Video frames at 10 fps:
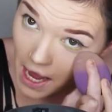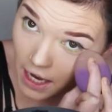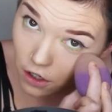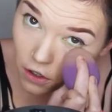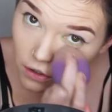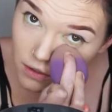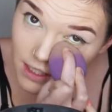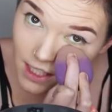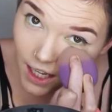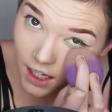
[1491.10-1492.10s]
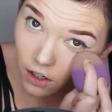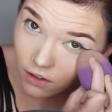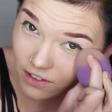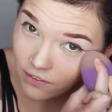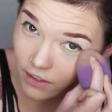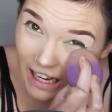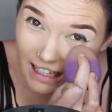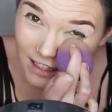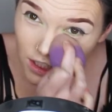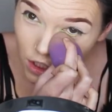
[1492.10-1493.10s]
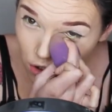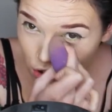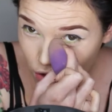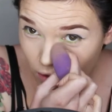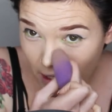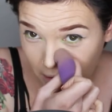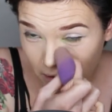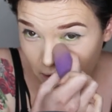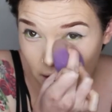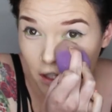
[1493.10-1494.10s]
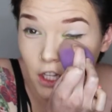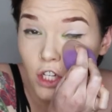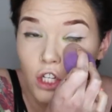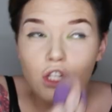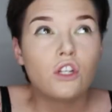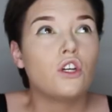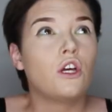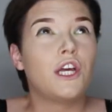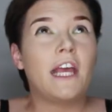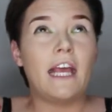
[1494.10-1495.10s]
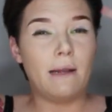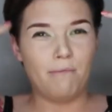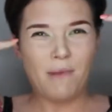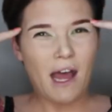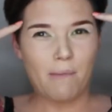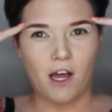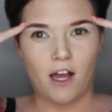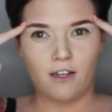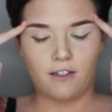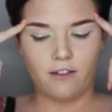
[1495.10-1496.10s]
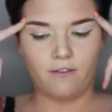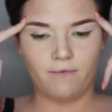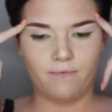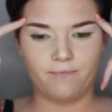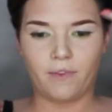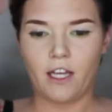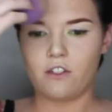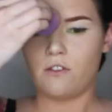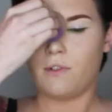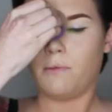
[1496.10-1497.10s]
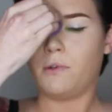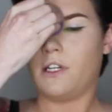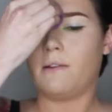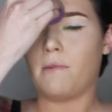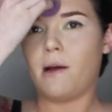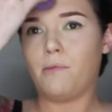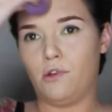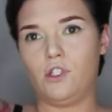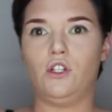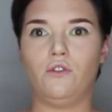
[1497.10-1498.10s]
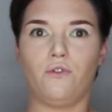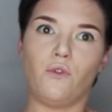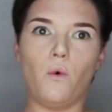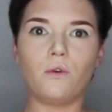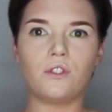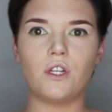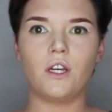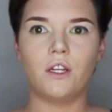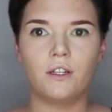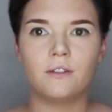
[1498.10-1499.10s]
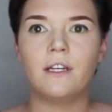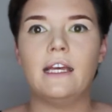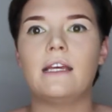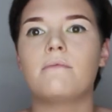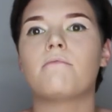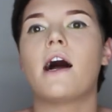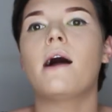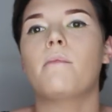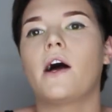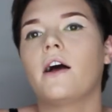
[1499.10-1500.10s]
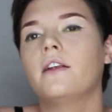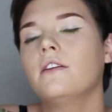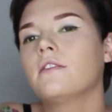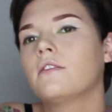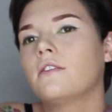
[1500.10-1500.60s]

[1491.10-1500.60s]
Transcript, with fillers: and no sign of a violent struggle. In my mind, I just want to put in my personal thought. In my mind,